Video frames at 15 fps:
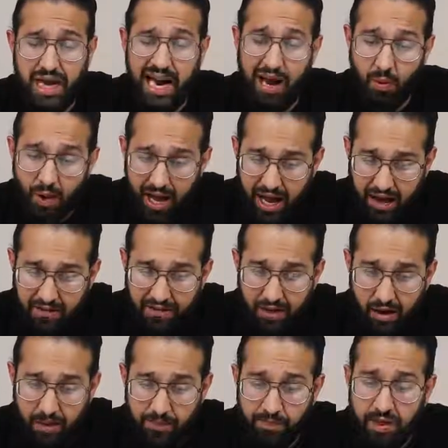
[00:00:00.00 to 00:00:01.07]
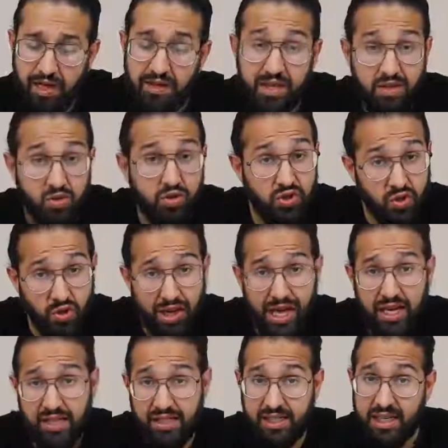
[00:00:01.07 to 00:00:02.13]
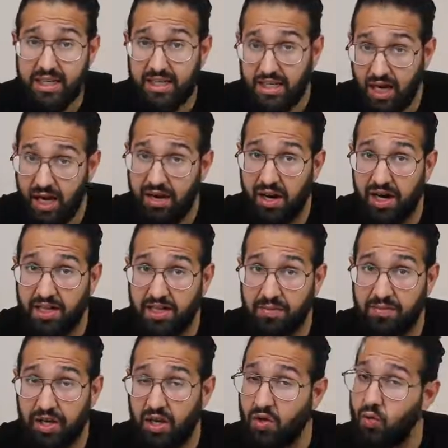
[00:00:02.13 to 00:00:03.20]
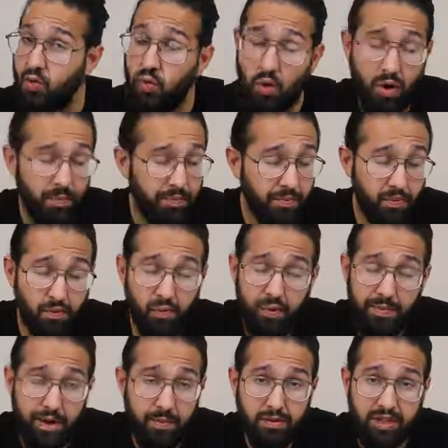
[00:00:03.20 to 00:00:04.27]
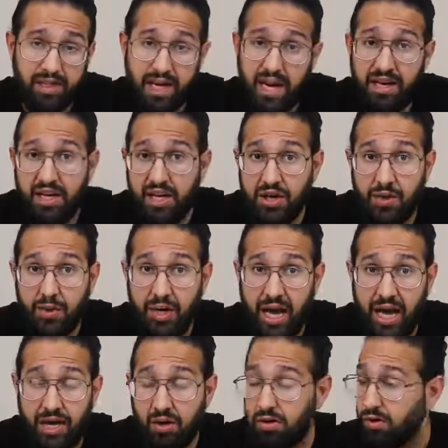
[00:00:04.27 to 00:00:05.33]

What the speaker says: However, this will still allow you to get certain items that we won't be able to get in the UK,